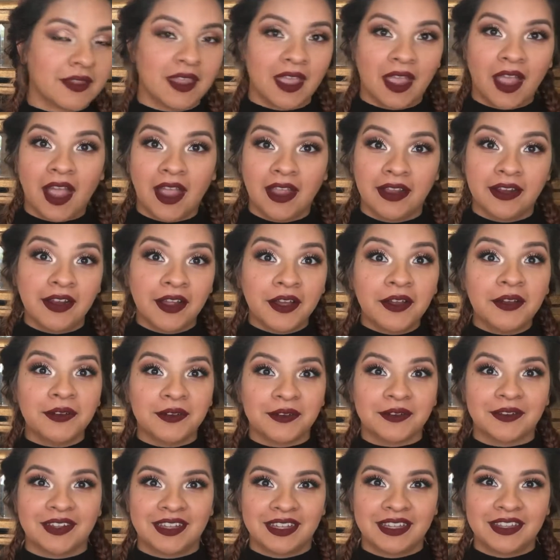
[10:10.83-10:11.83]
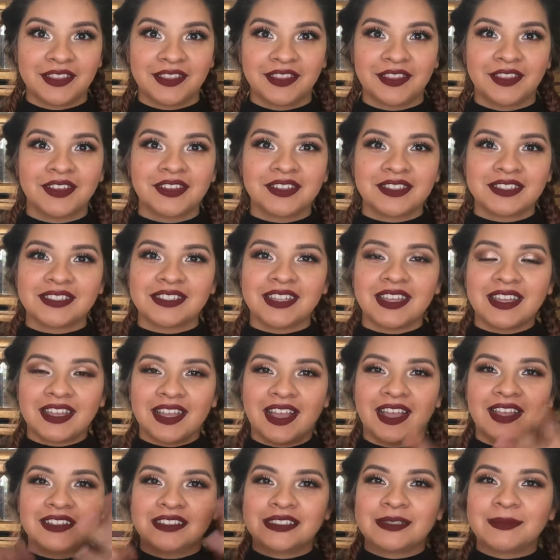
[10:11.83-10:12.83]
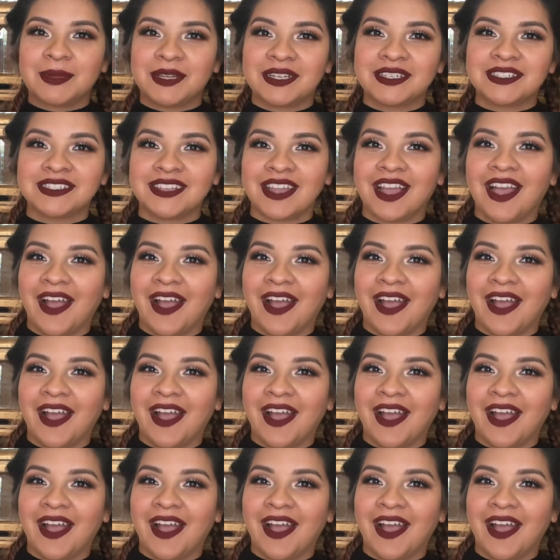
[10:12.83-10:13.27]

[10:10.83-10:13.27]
I know, it looks like I spent